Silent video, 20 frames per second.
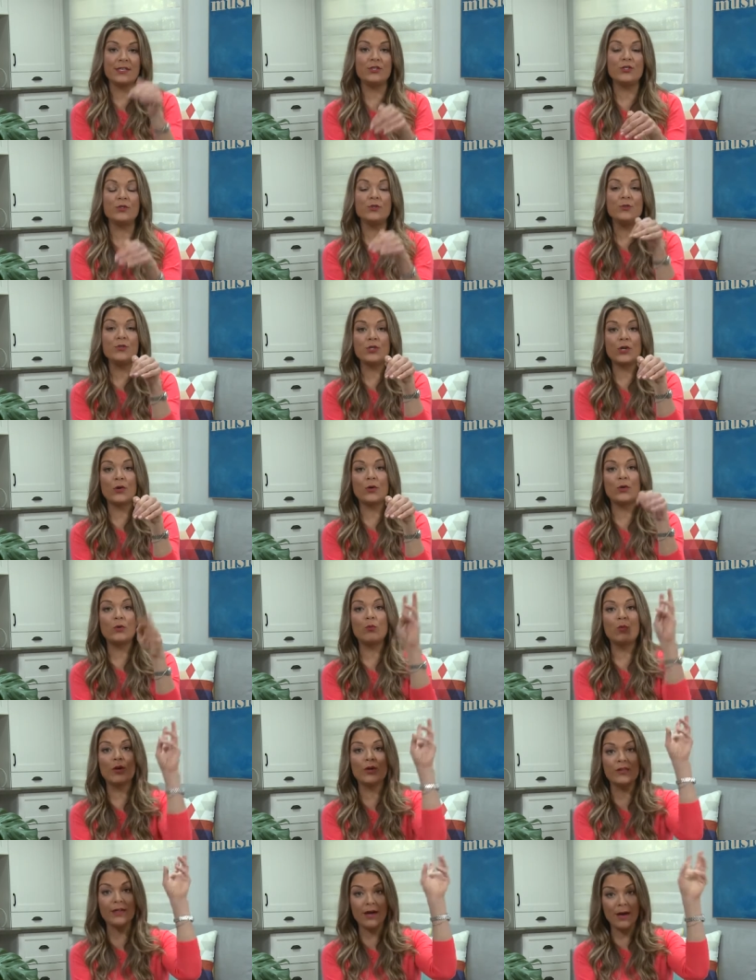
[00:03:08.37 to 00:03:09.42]
two-tone
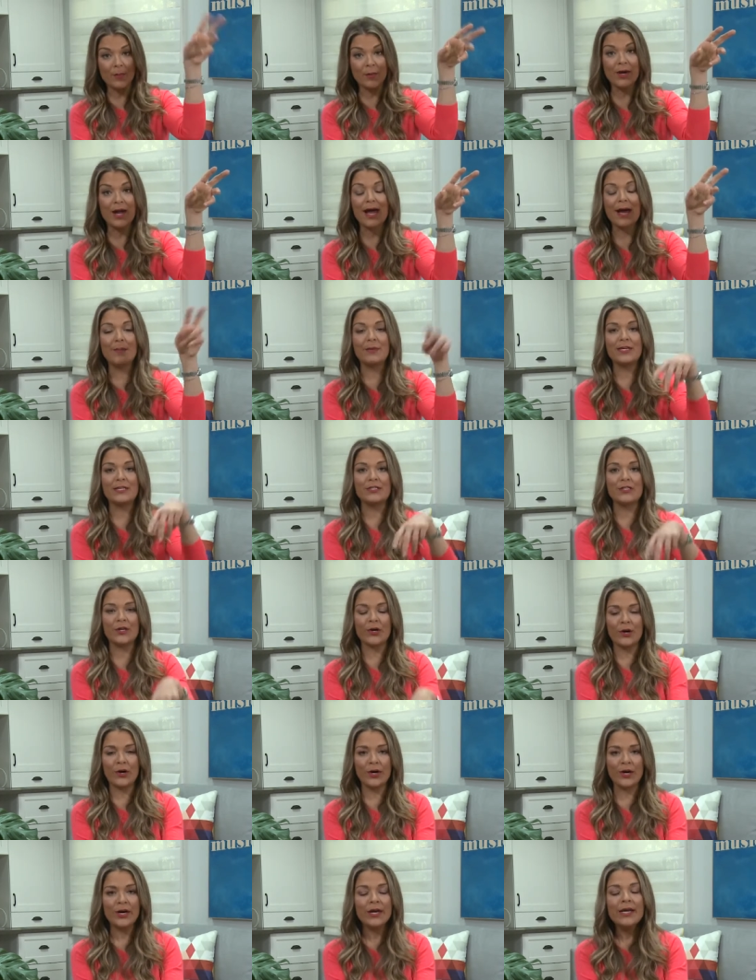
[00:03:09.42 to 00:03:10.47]
where the upper cabinets
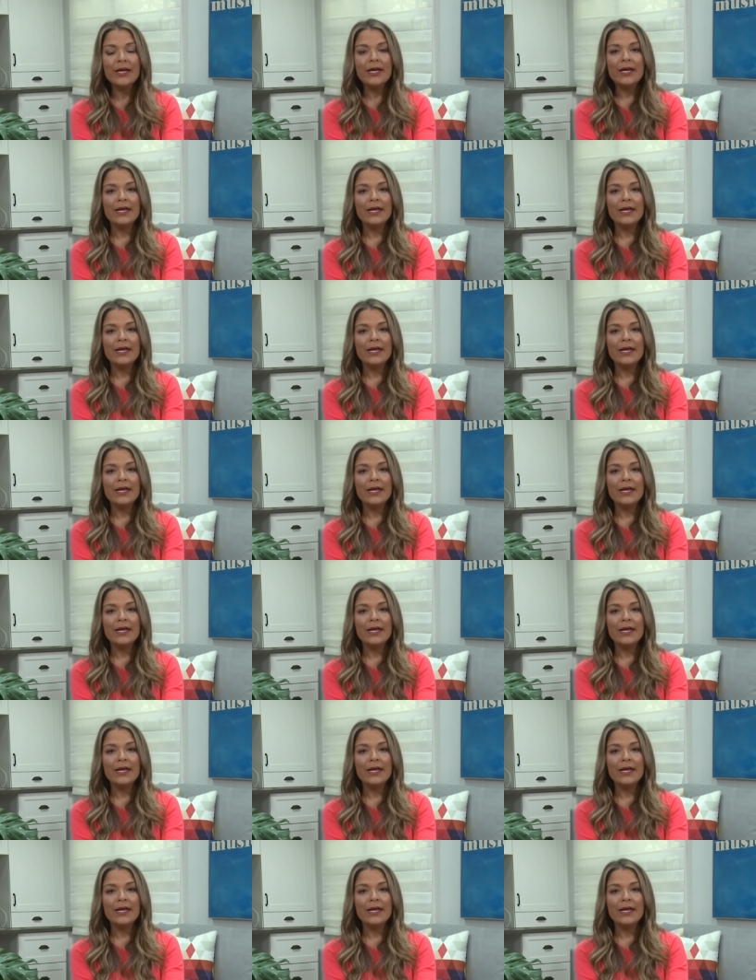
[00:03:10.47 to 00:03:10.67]
are